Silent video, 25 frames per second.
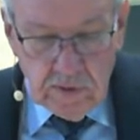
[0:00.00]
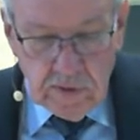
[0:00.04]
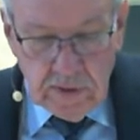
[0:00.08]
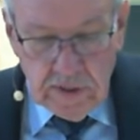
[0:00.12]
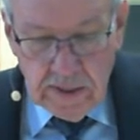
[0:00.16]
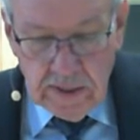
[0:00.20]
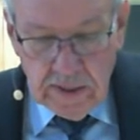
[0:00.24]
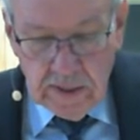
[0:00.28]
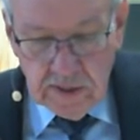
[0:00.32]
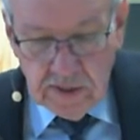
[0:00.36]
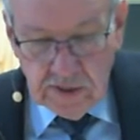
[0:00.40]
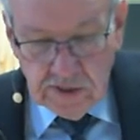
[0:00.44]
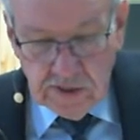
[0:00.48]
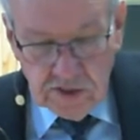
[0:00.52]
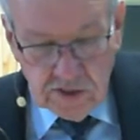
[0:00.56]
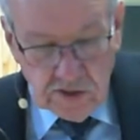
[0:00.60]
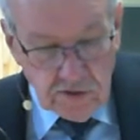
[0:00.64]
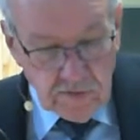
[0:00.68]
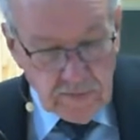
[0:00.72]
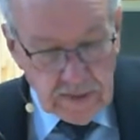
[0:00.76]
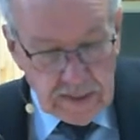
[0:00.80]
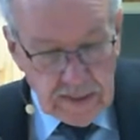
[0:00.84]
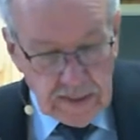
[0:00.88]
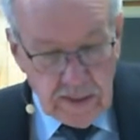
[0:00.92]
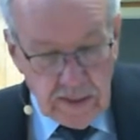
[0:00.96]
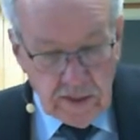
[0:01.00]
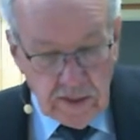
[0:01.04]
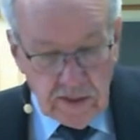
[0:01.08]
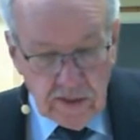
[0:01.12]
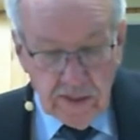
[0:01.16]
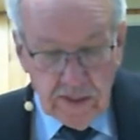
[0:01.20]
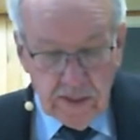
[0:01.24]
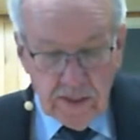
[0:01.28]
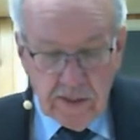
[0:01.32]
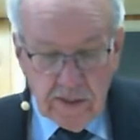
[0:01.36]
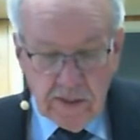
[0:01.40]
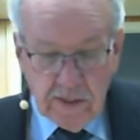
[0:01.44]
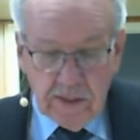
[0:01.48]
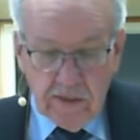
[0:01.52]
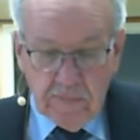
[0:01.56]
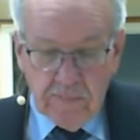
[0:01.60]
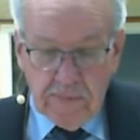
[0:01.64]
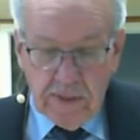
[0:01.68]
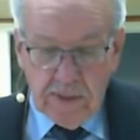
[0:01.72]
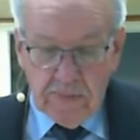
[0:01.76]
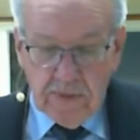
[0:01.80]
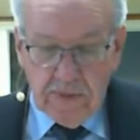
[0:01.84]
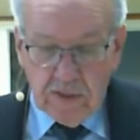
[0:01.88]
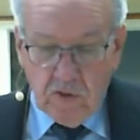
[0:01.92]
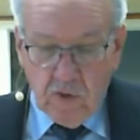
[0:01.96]
is to be done in a
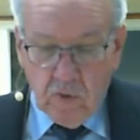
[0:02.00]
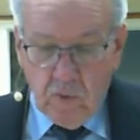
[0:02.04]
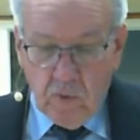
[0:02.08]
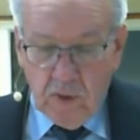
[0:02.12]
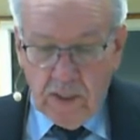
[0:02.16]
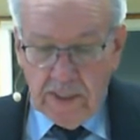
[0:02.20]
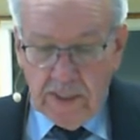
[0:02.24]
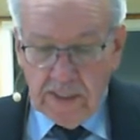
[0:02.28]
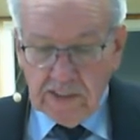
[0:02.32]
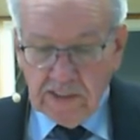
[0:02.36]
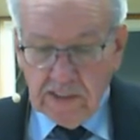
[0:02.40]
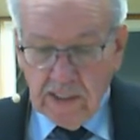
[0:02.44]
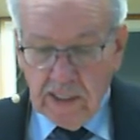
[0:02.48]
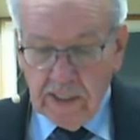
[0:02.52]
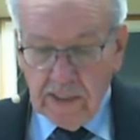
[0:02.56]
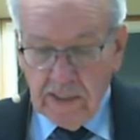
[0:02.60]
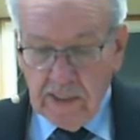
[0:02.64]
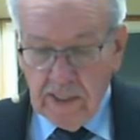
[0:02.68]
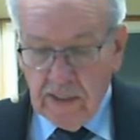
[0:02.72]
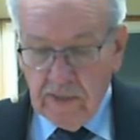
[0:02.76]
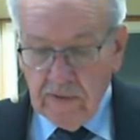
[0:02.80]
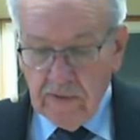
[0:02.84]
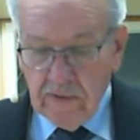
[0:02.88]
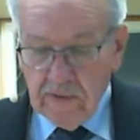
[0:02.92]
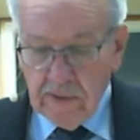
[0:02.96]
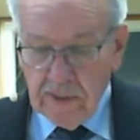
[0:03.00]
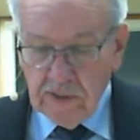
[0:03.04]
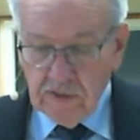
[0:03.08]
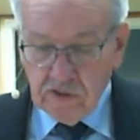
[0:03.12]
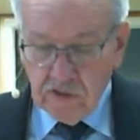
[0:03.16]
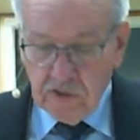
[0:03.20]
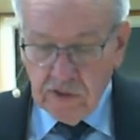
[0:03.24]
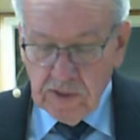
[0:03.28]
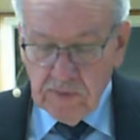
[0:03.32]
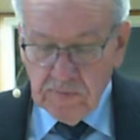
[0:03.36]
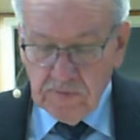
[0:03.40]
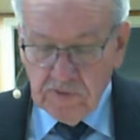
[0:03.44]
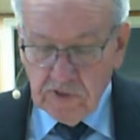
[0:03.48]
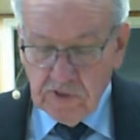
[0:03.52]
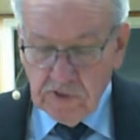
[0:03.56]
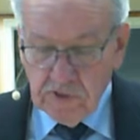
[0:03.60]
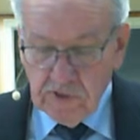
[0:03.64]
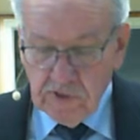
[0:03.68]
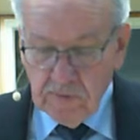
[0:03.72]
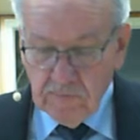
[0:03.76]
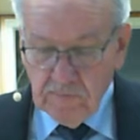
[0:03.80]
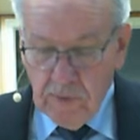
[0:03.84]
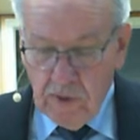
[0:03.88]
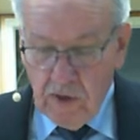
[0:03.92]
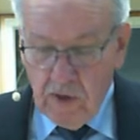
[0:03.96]
biblical way as laid out in these scriptures.
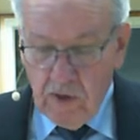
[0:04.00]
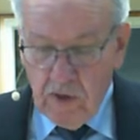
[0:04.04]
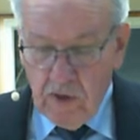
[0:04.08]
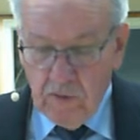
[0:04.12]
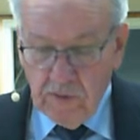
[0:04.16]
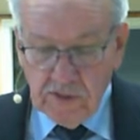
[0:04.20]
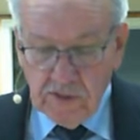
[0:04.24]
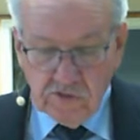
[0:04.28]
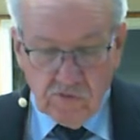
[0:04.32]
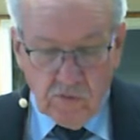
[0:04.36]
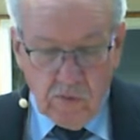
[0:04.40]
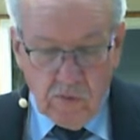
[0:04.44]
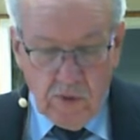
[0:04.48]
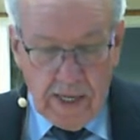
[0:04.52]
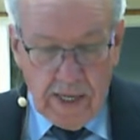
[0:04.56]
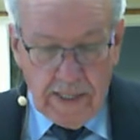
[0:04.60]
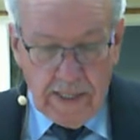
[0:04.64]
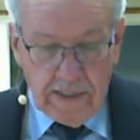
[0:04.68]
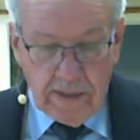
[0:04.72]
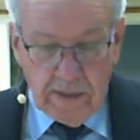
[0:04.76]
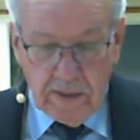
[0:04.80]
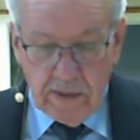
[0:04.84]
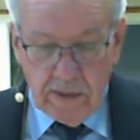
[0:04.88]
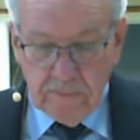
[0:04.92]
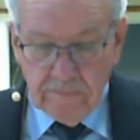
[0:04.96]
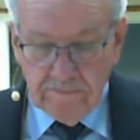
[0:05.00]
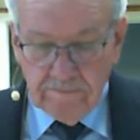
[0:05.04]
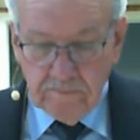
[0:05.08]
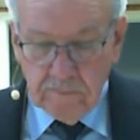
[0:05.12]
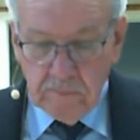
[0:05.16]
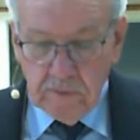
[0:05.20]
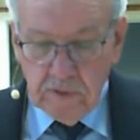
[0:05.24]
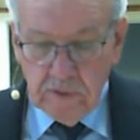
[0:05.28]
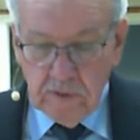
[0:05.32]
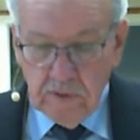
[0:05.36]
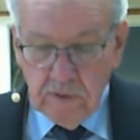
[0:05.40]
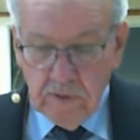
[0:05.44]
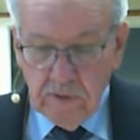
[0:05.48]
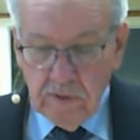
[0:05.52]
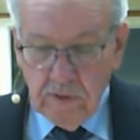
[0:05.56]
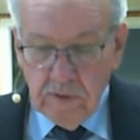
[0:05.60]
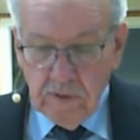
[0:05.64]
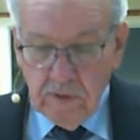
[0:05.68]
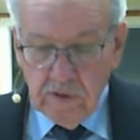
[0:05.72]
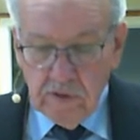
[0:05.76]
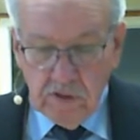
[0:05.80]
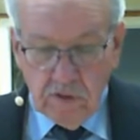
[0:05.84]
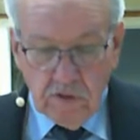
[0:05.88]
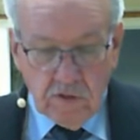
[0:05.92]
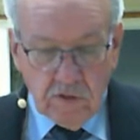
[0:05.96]
And Paul is writing
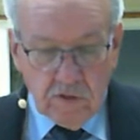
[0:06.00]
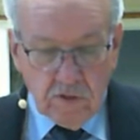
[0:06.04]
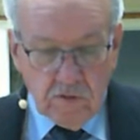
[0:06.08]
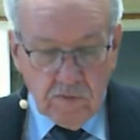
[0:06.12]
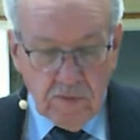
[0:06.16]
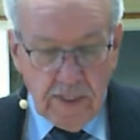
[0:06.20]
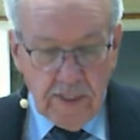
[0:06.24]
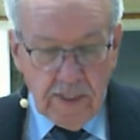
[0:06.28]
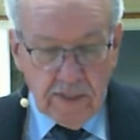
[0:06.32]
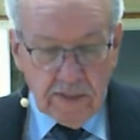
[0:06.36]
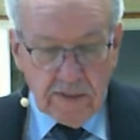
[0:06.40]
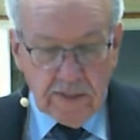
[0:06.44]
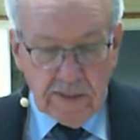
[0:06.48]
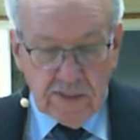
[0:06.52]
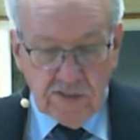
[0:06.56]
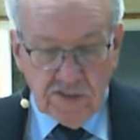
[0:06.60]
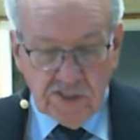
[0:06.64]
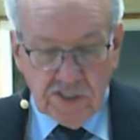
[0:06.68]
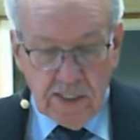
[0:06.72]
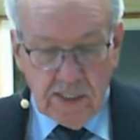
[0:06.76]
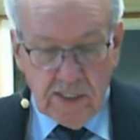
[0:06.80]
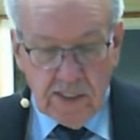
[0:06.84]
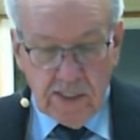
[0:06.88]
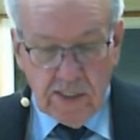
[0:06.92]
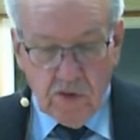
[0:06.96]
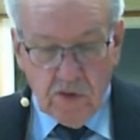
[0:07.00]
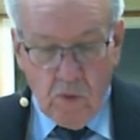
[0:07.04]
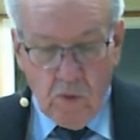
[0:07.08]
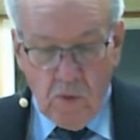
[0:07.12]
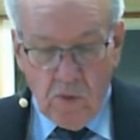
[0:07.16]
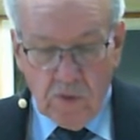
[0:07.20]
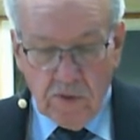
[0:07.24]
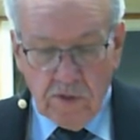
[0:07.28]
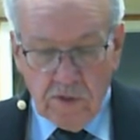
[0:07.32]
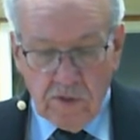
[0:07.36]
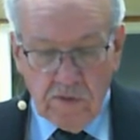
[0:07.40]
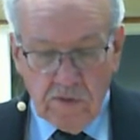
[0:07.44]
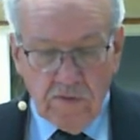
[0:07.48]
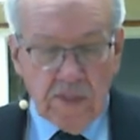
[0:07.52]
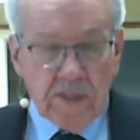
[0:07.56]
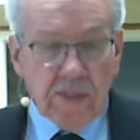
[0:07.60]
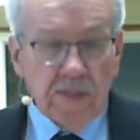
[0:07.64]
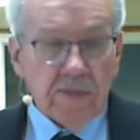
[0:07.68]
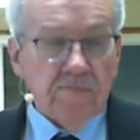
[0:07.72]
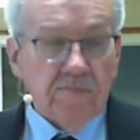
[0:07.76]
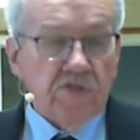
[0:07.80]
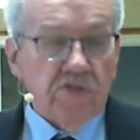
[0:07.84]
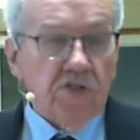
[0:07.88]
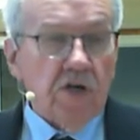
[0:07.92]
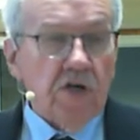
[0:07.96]
to correct and set in order the
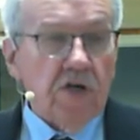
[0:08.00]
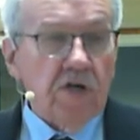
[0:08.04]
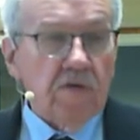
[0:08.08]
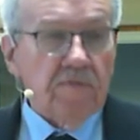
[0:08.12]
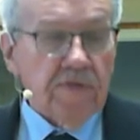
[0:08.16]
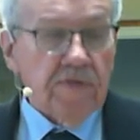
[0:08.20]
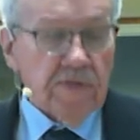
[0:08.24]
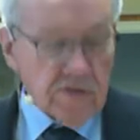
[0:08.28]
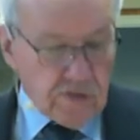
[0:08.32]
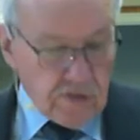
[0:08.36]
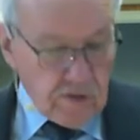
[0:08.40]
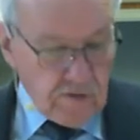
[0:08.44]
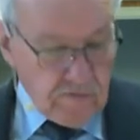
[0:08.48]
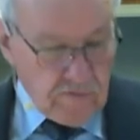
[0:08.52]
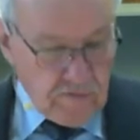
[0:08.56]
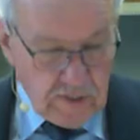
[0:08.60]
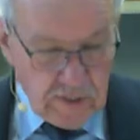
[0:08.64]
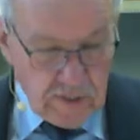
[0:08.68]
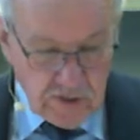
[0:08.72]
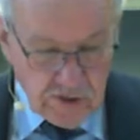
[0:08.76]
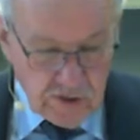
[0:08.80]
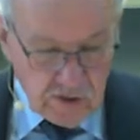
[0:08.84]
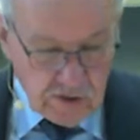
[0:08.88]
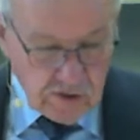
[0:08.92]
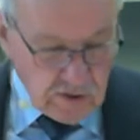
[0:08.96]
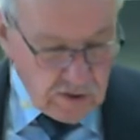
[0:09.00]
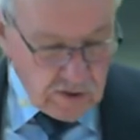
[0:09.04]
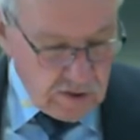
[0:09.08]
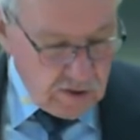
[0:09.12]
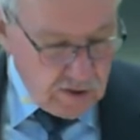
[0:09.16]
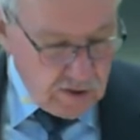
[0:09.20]
observance of this